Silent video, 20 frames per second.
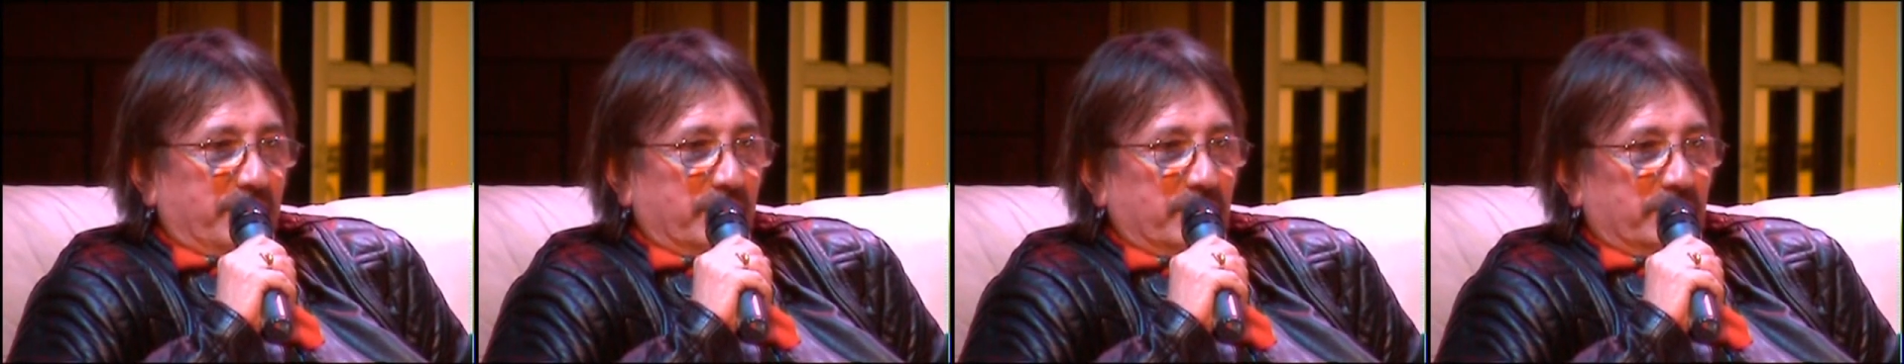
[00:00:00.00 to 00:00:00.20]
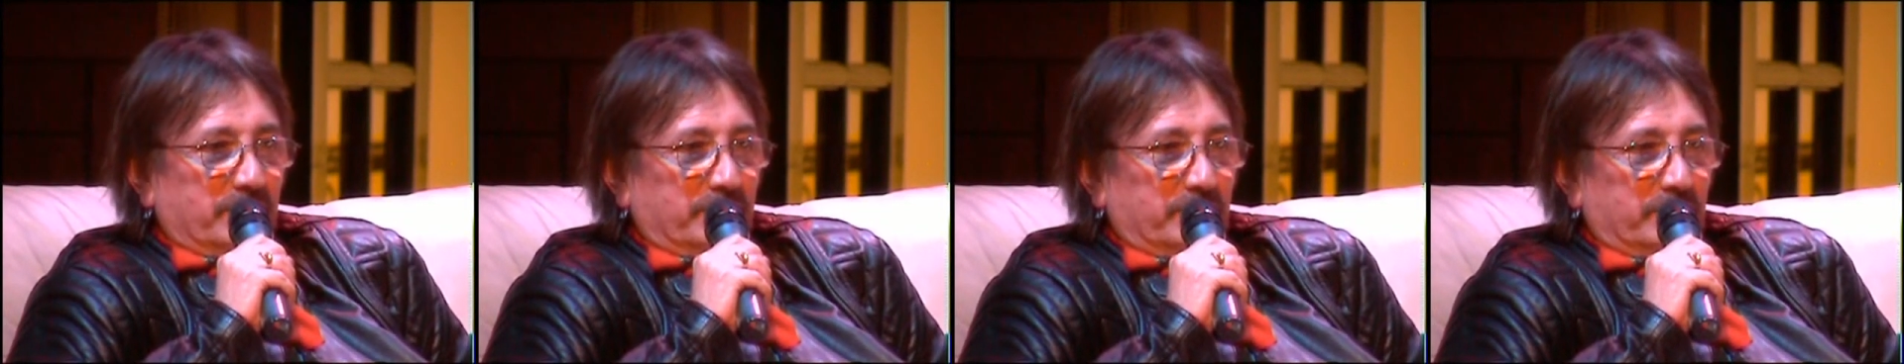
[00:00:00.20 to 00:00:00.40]

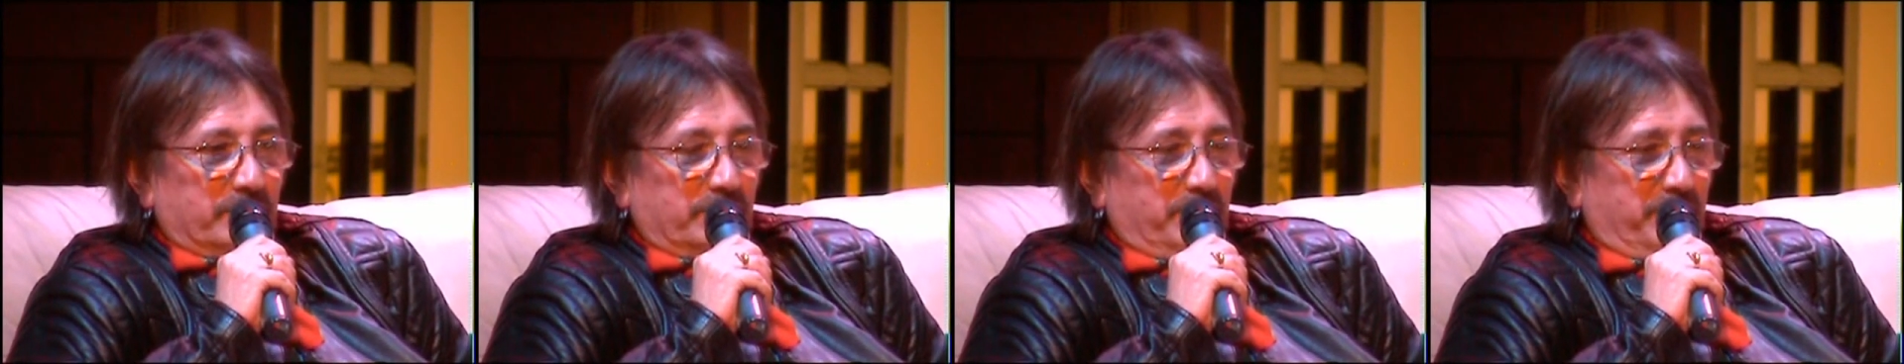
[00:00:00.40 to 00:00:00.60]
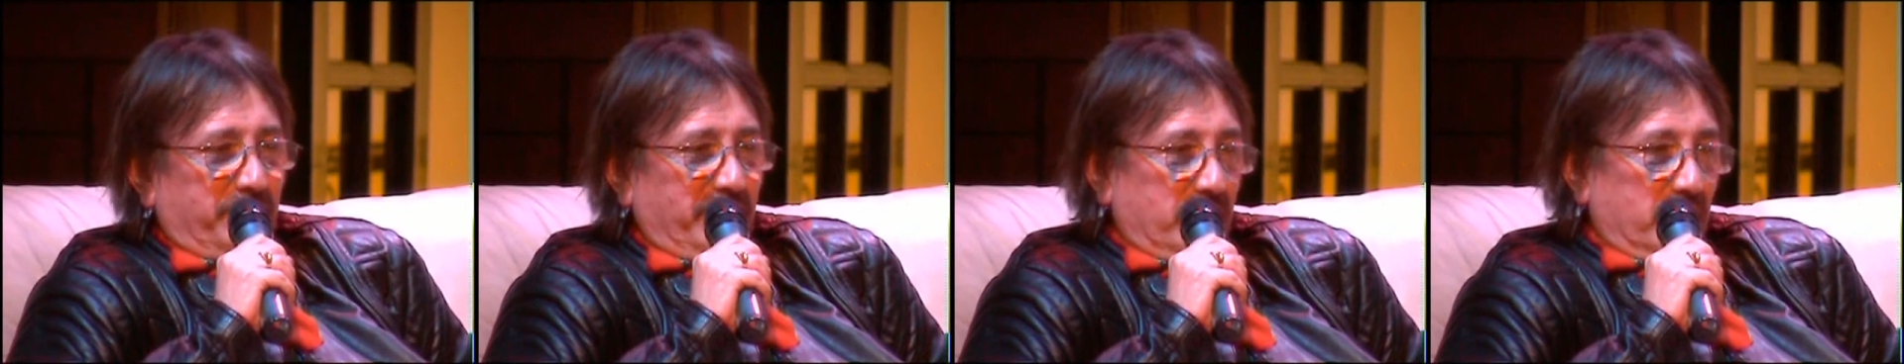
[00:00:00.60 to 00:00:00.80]

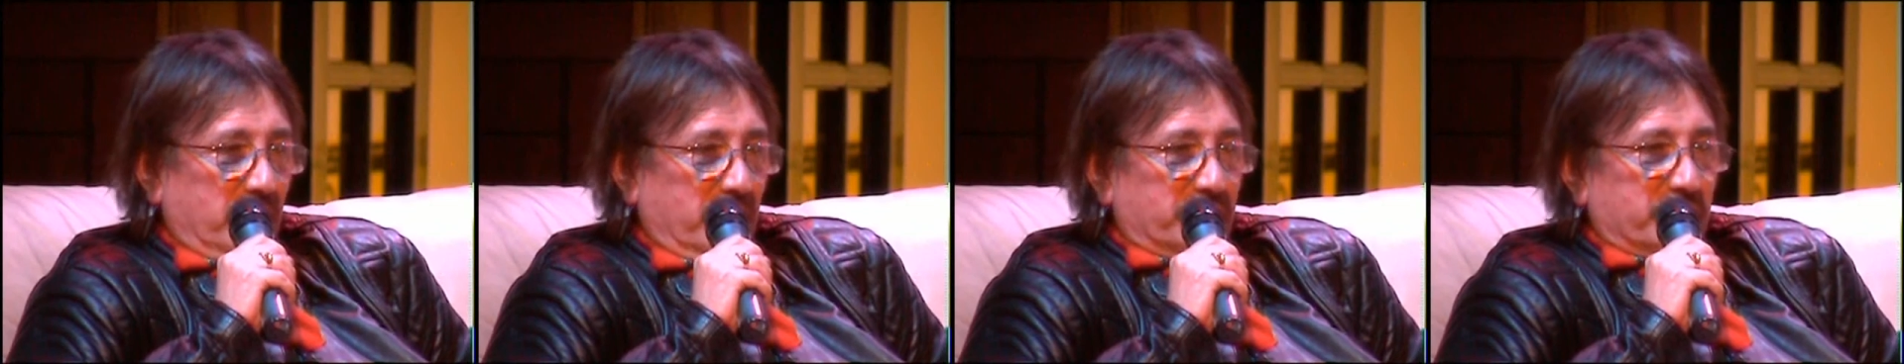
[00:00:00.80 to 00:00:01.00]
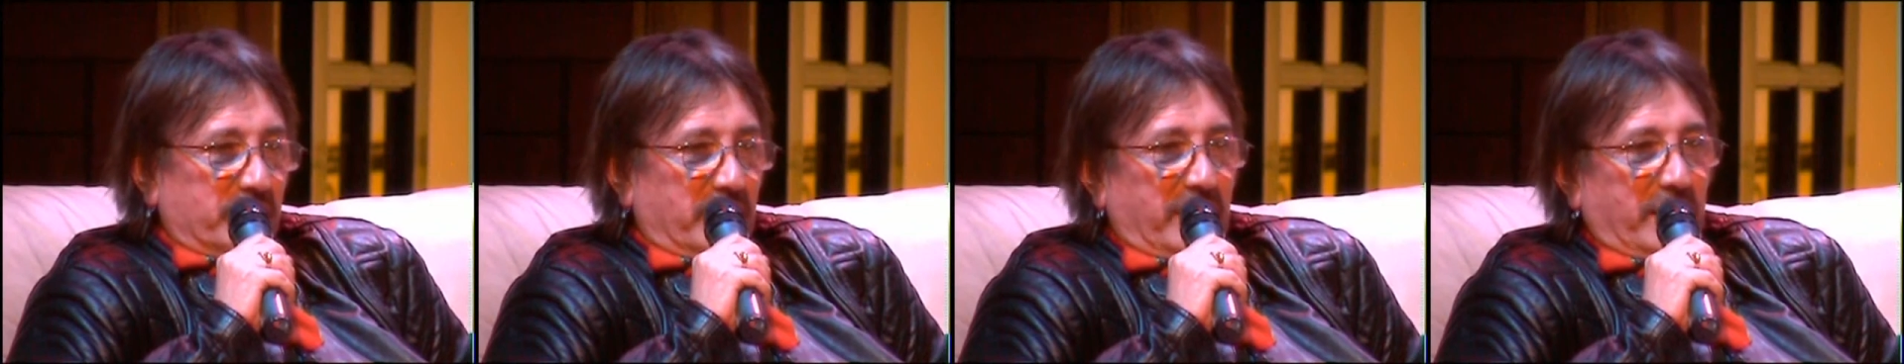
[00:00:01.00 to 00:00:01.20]
A bit
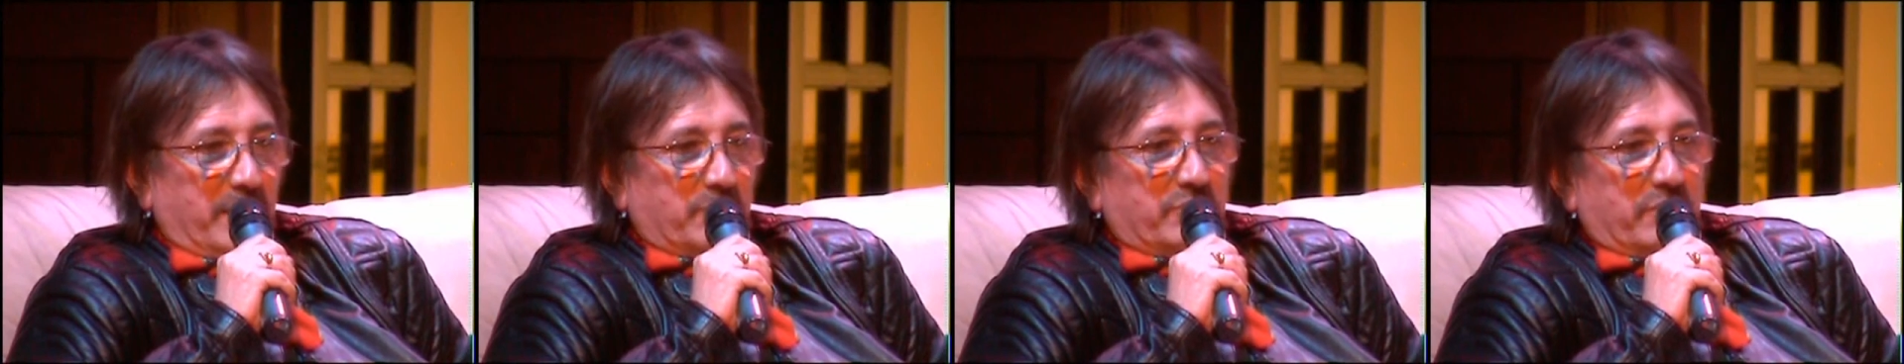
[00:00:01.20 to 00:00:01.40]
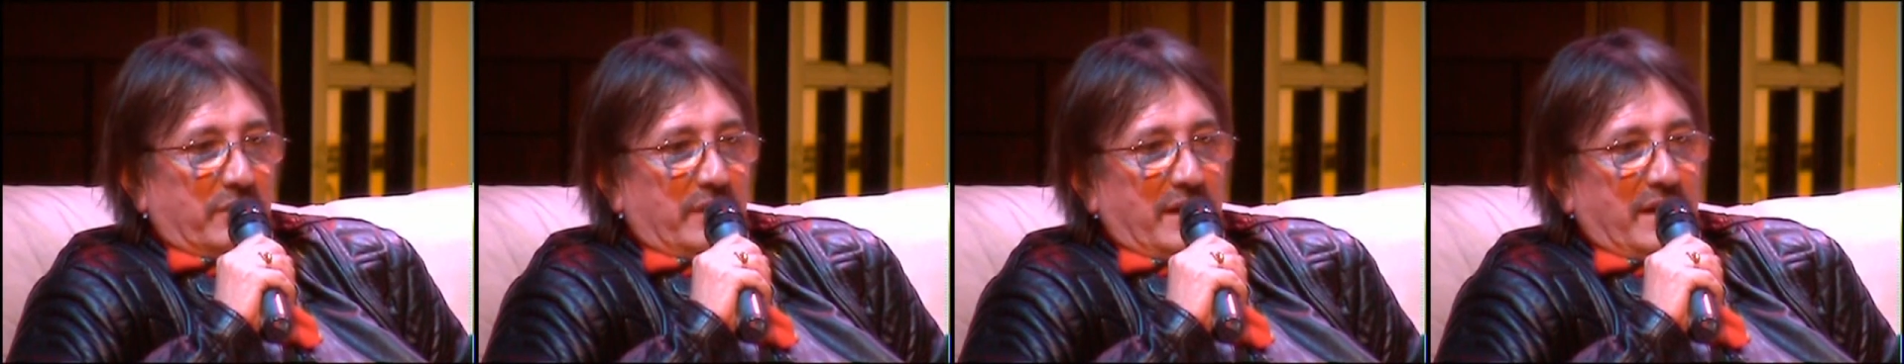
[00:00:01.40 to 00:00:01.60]
worse than I
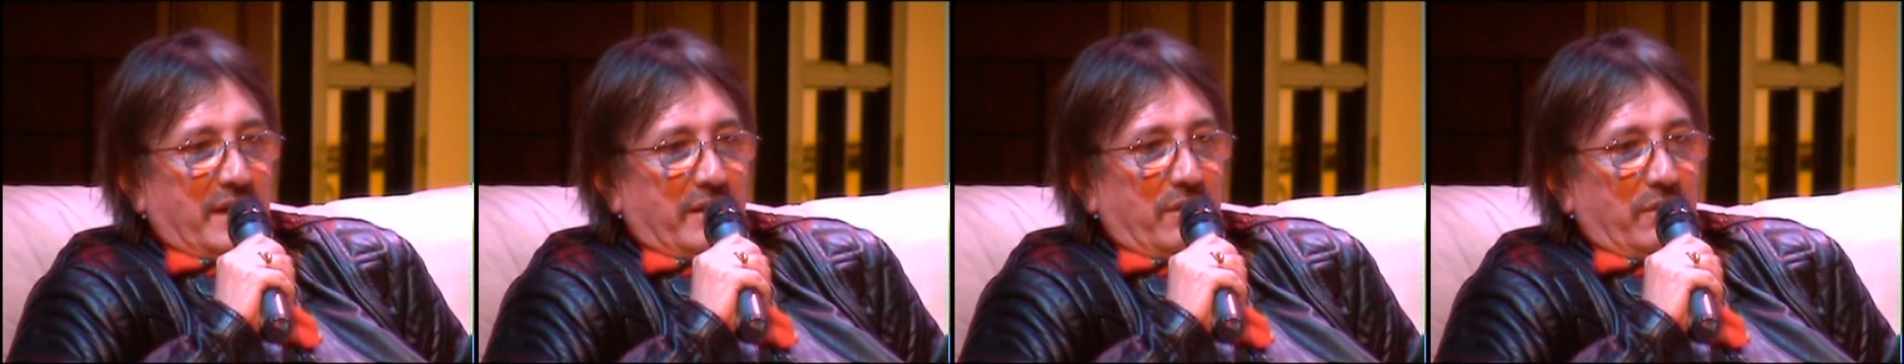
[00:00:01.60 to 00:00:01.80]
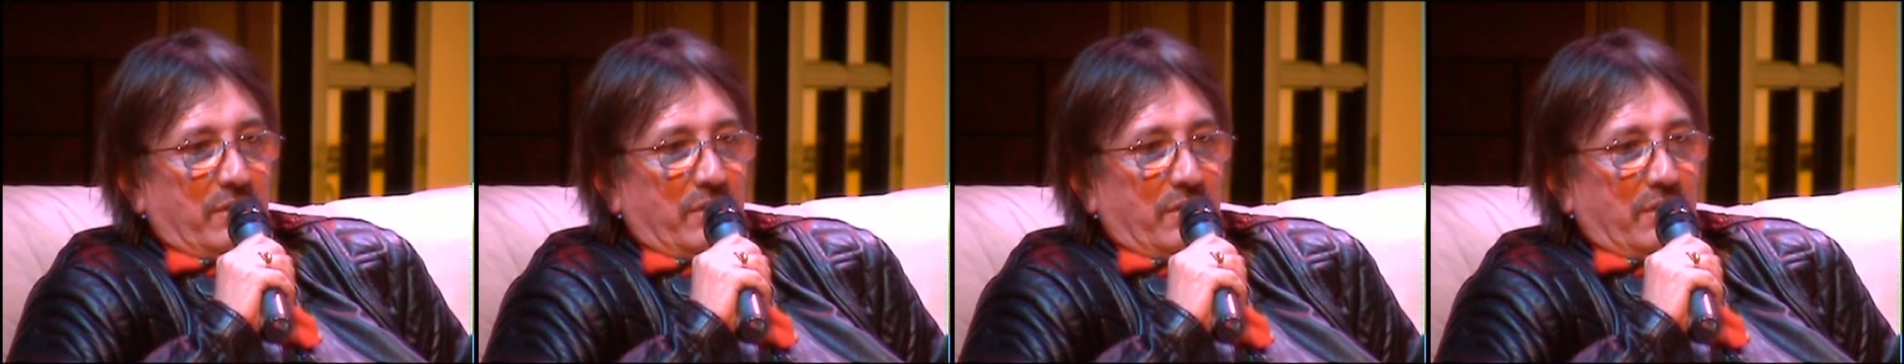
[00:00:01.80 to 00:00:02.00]
am
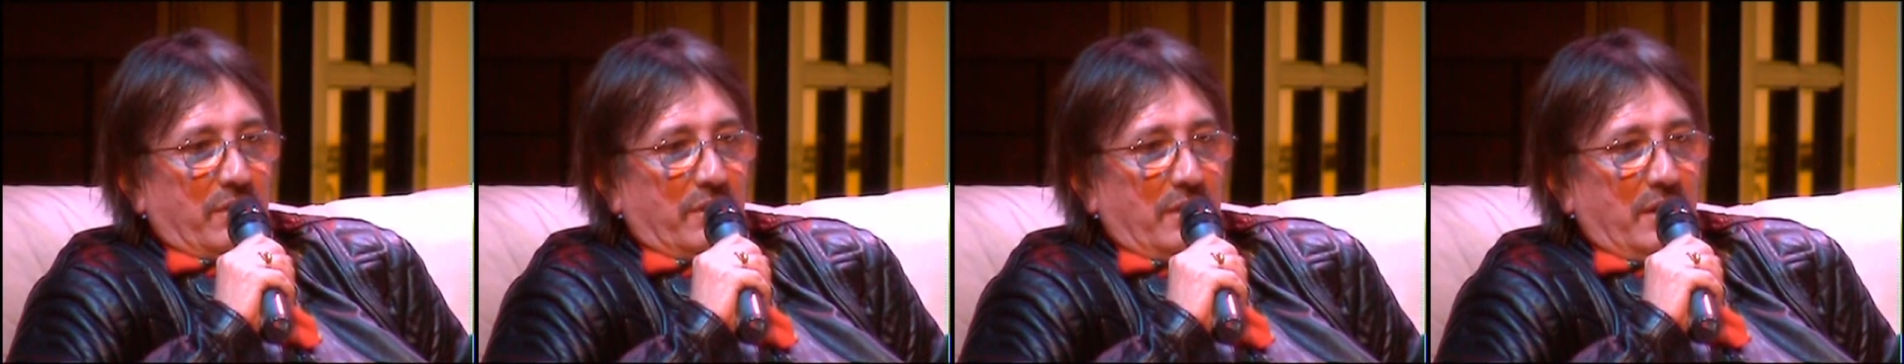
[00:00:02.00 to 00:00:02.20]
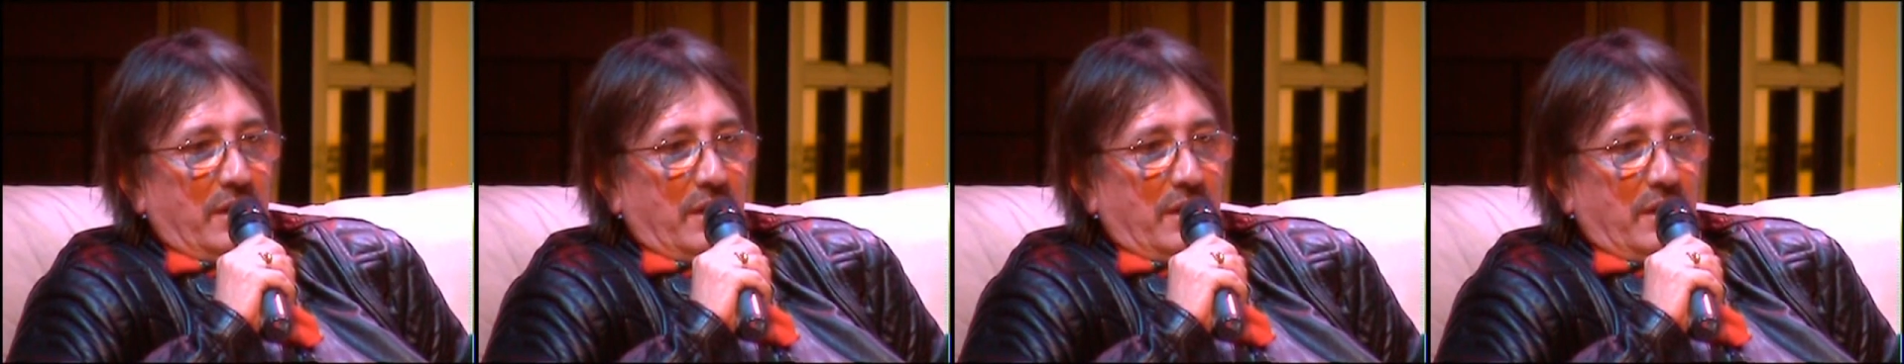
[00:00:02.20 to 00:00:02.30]
tonight, you know.